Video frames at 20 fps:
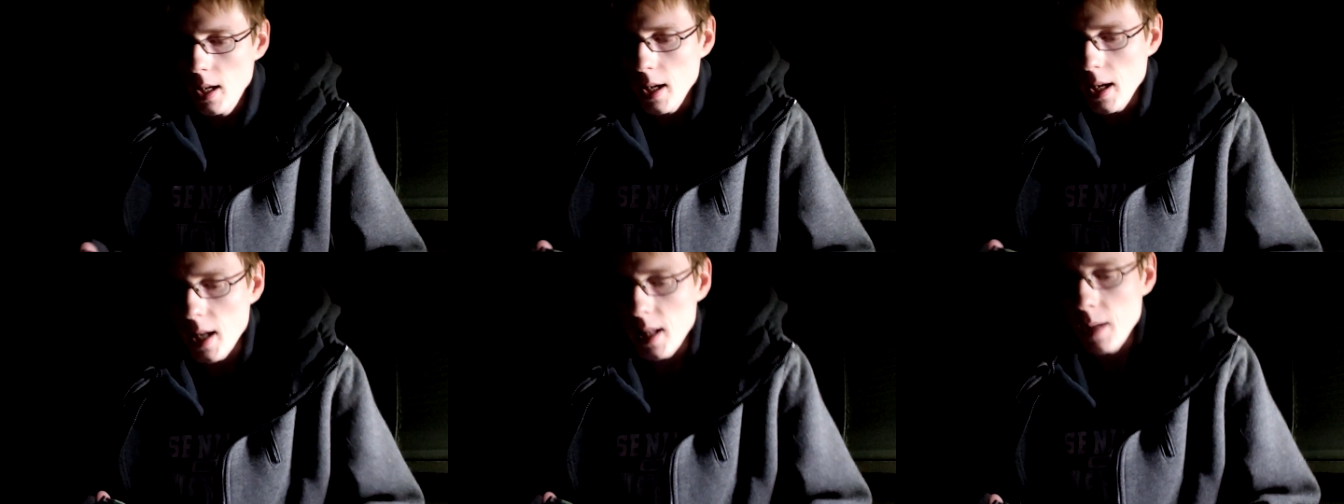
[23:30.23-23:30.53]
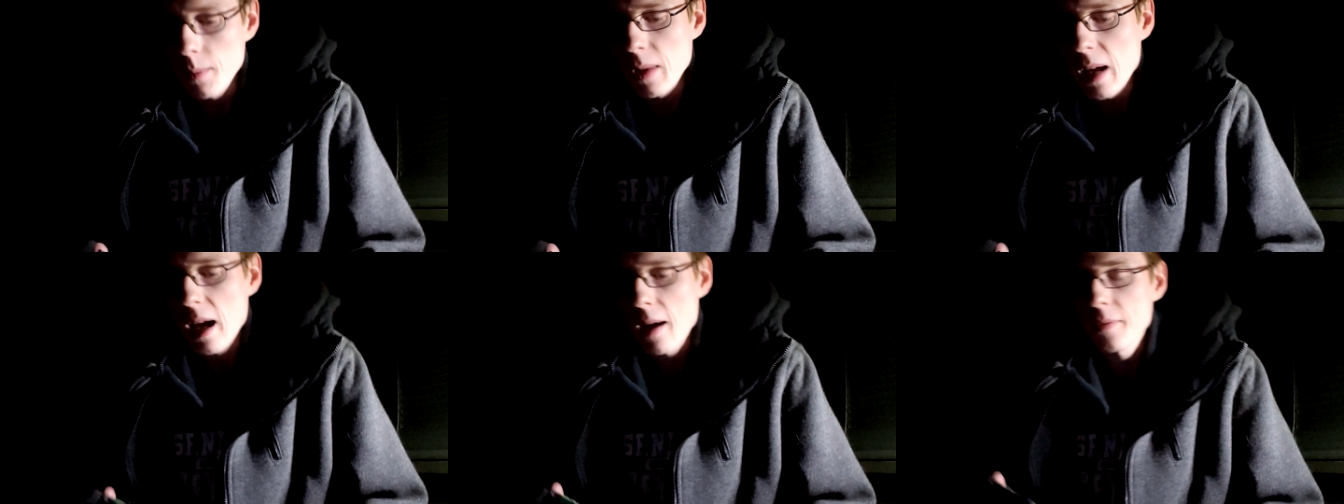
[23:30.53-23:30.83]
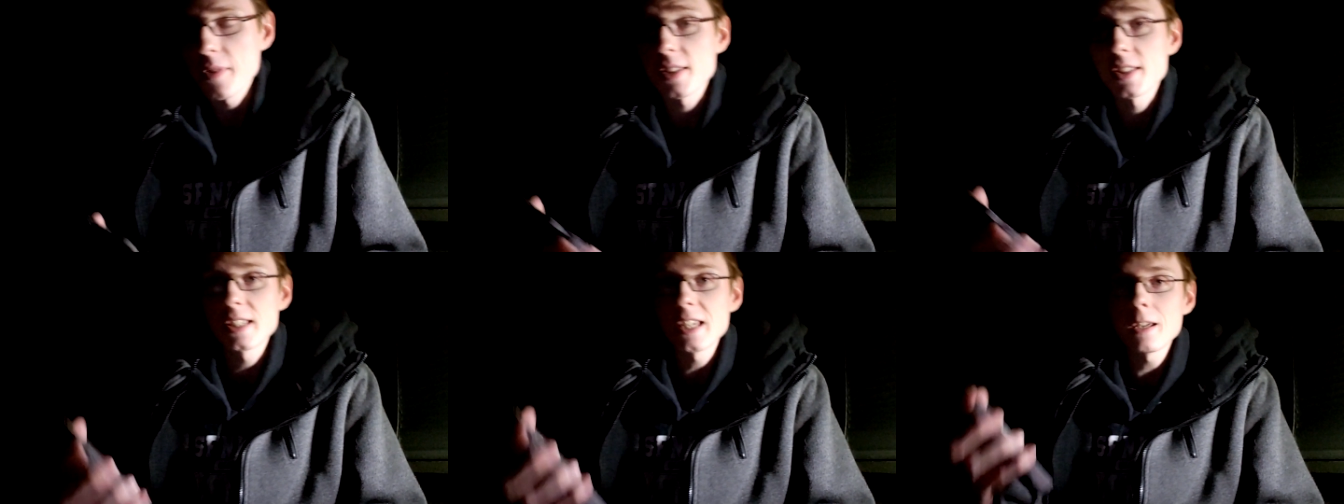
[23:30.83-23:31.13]
And then we
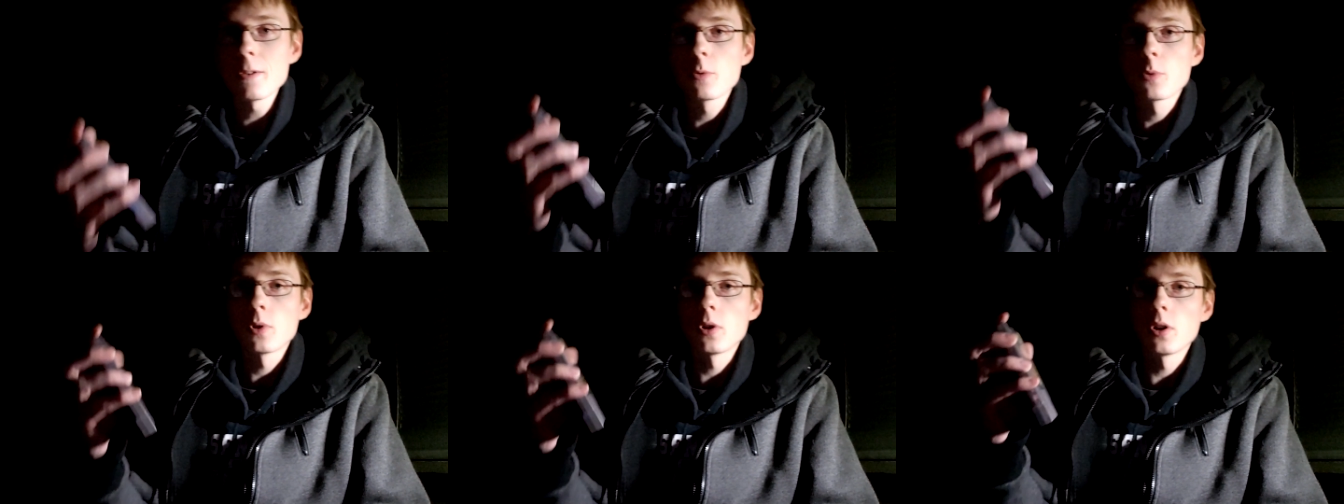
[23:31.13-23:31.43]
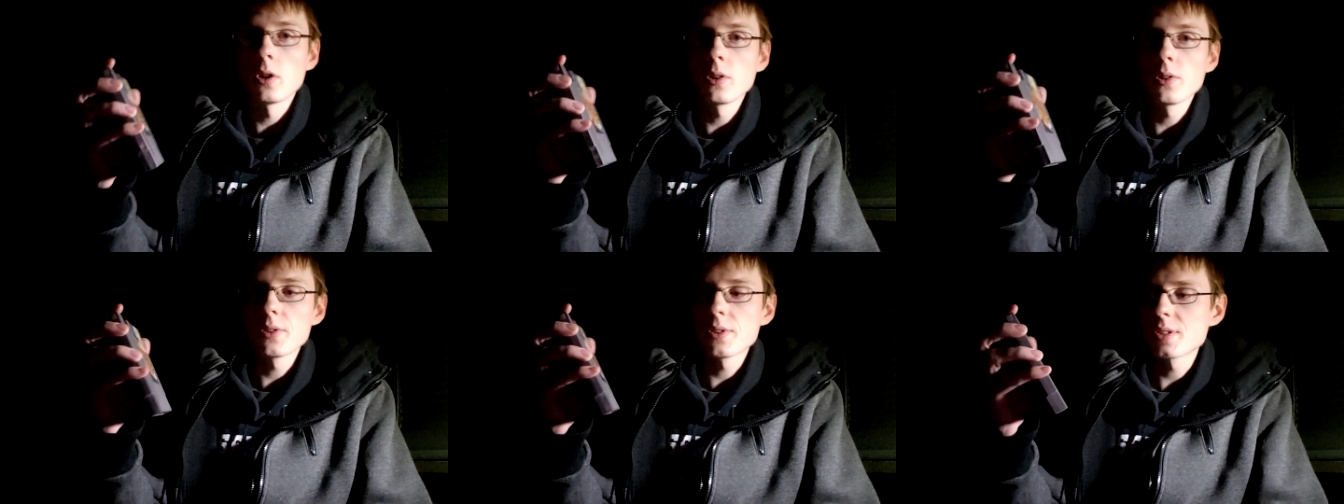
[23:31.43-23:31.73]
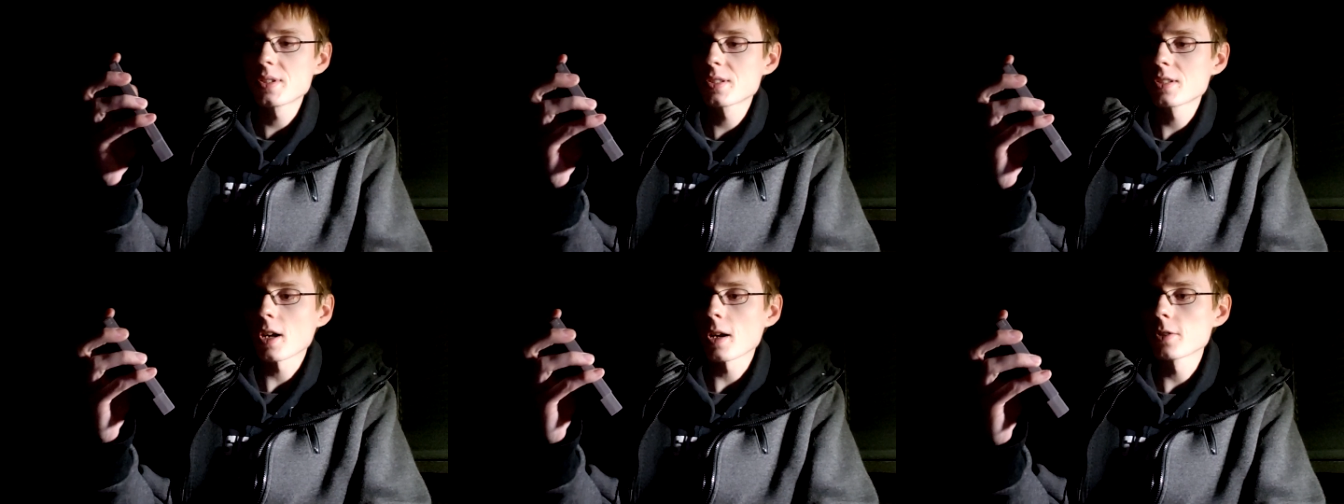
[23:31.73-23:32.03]
have the sequel,
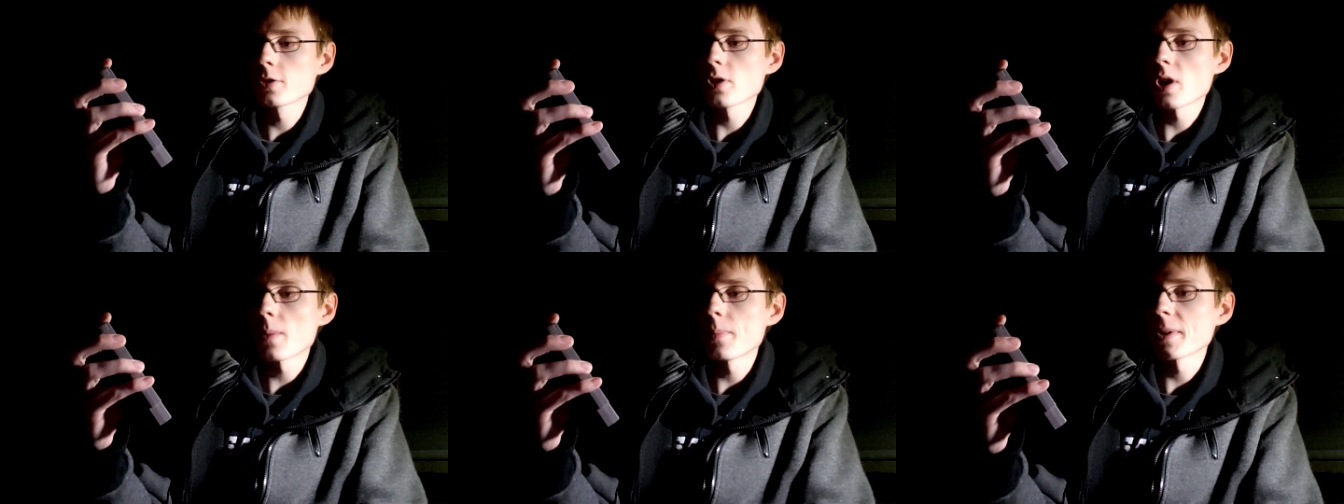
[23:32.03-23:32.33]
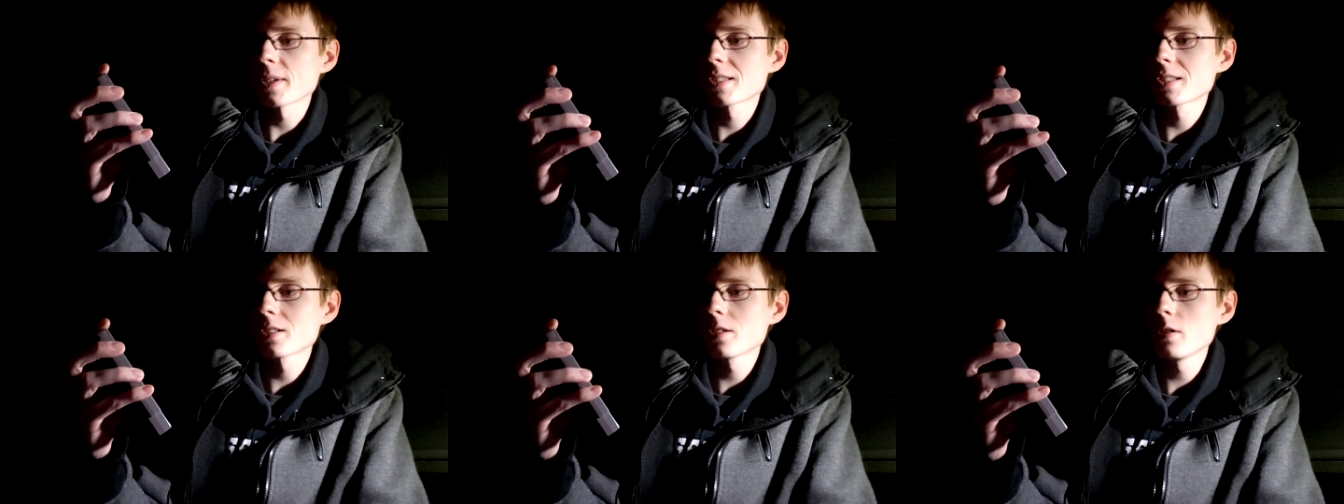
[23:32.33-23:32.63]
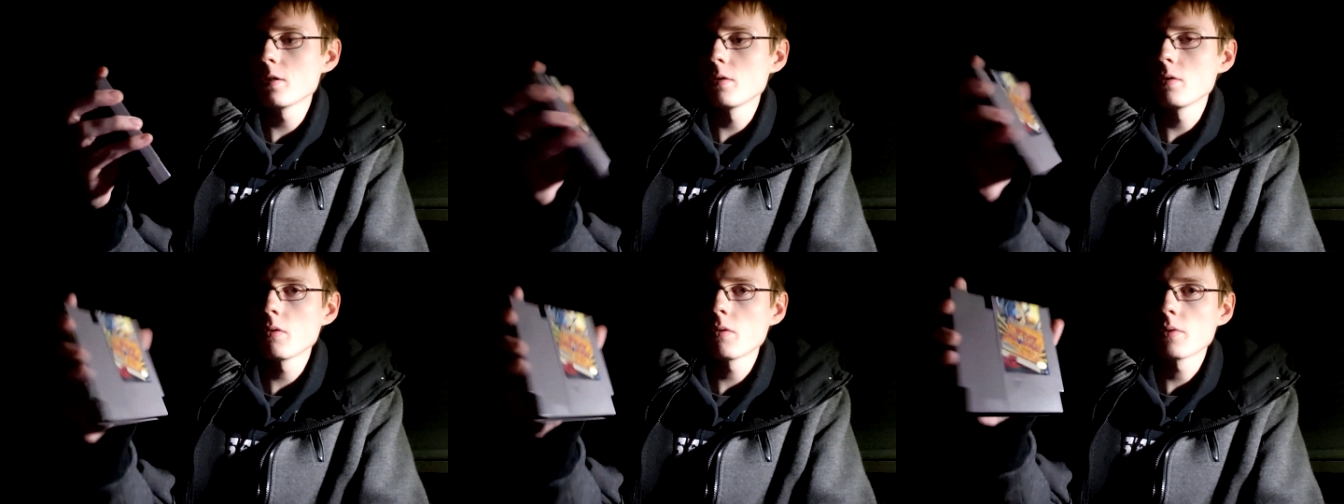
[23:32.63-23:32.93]
Star Tropics
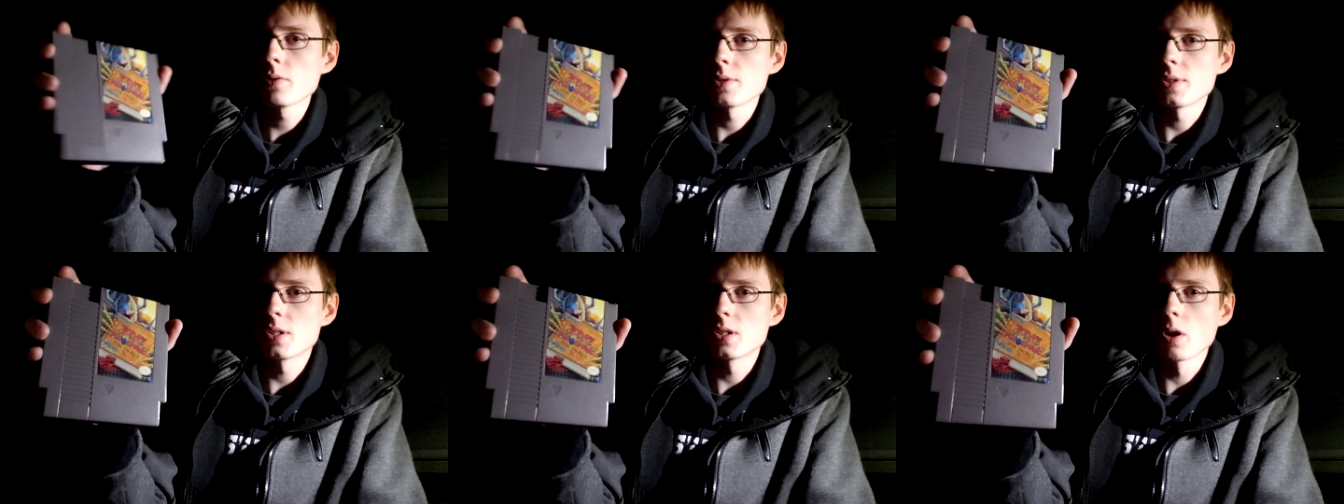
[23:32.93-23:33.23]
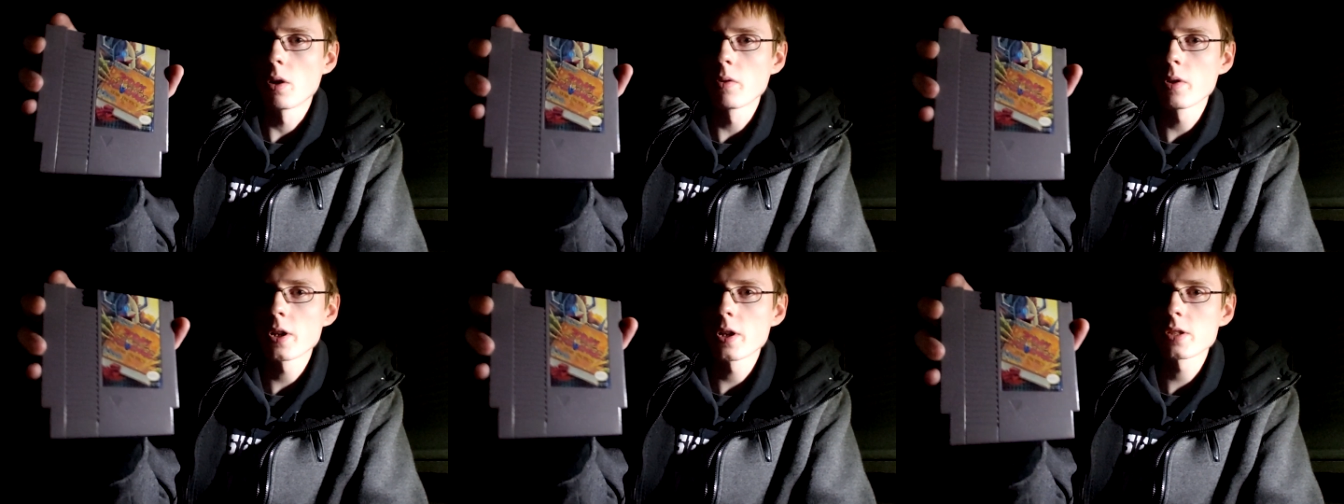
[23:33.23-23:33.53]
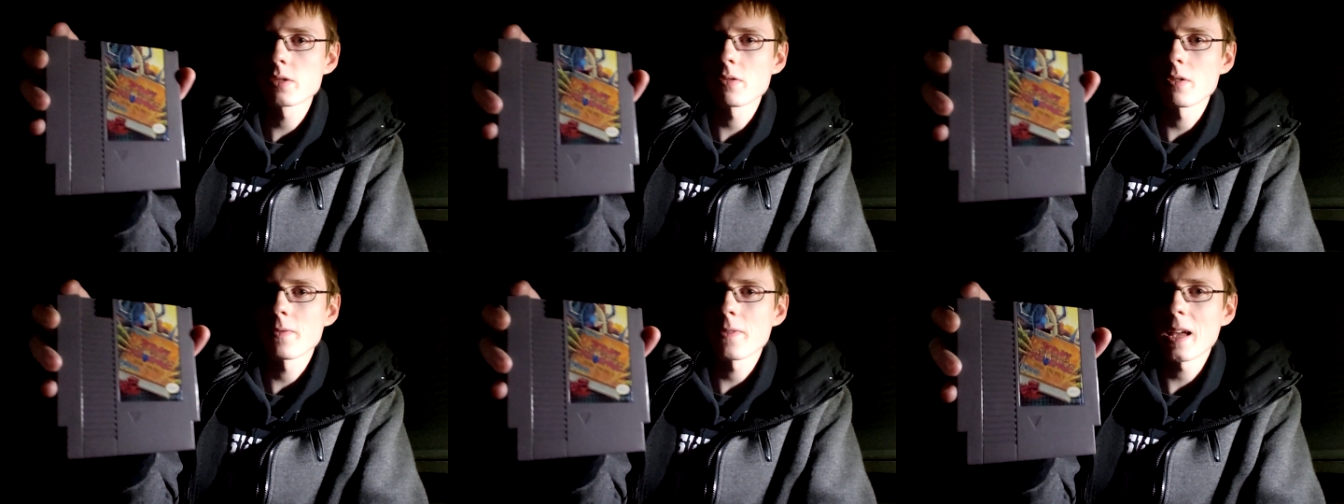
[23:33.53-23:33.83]
2:
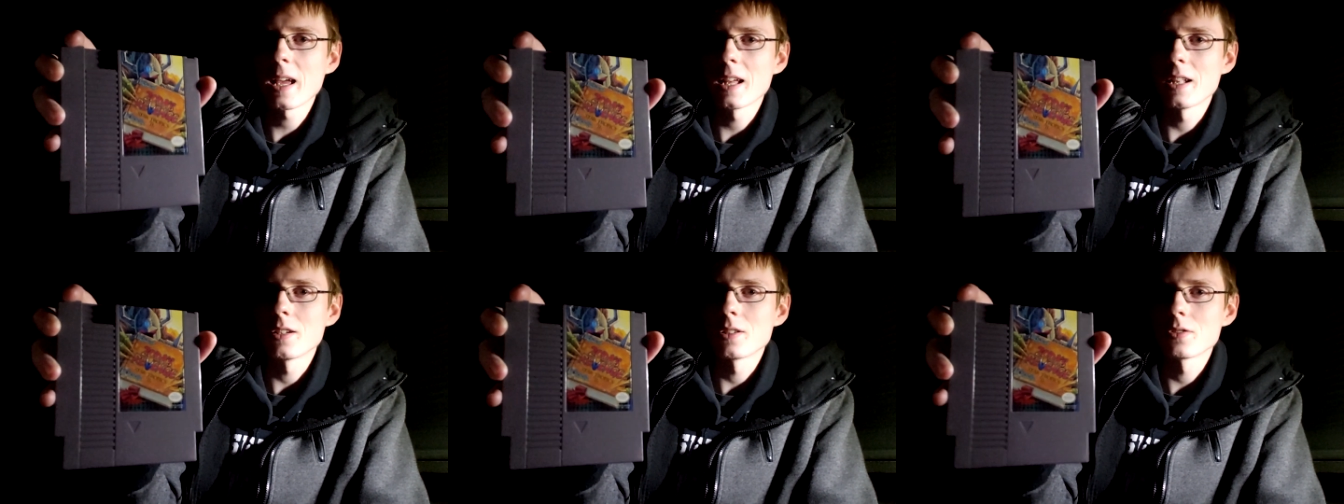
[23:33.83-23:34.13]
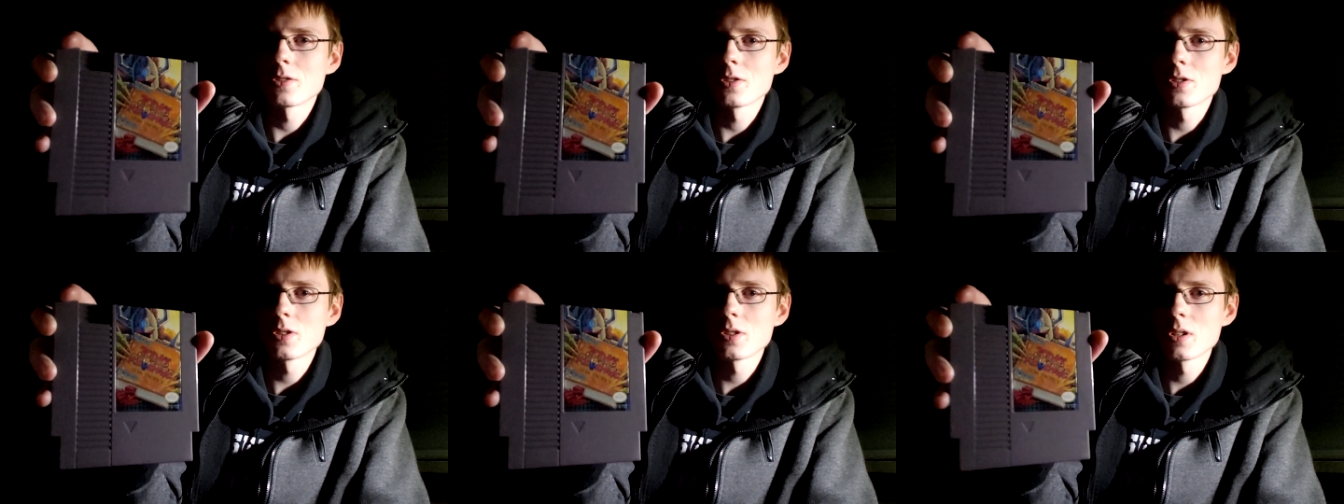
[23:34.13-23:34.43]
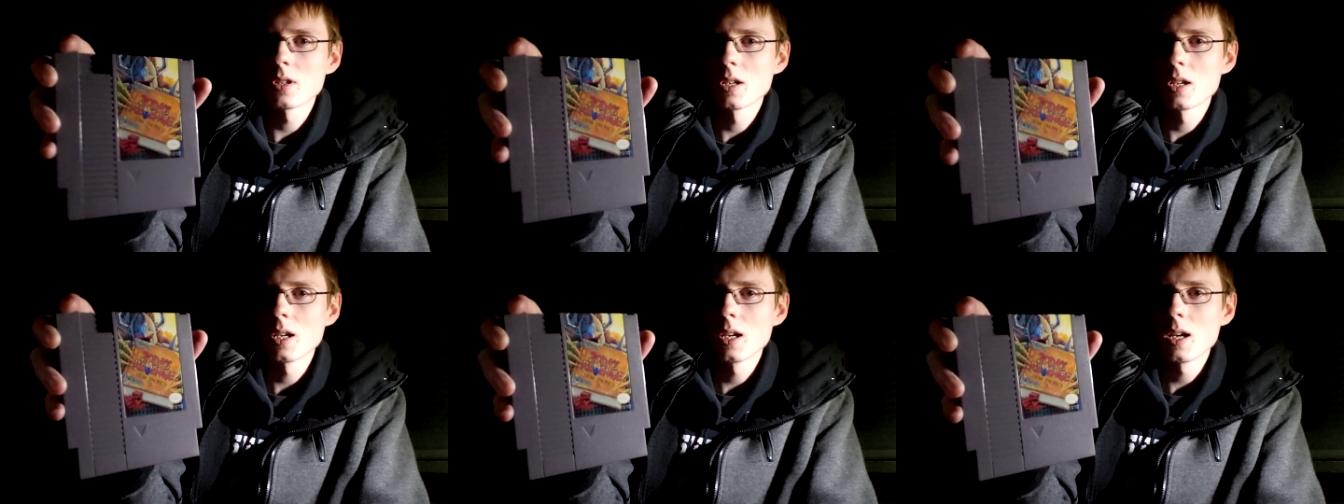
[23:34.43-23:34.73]
Zoda's Revenge.